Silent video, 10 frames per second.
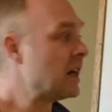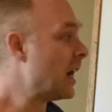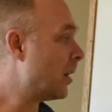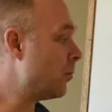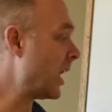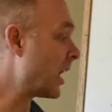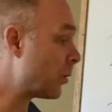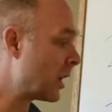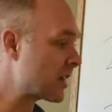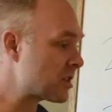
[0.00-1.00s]
and I
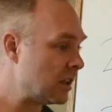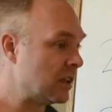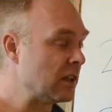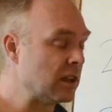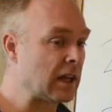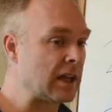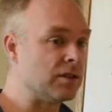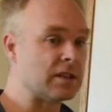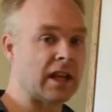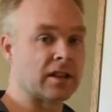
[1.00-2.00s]
would actually let
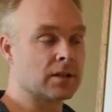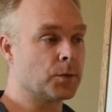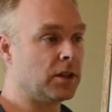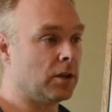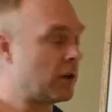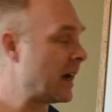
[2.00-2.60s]
you take this with you.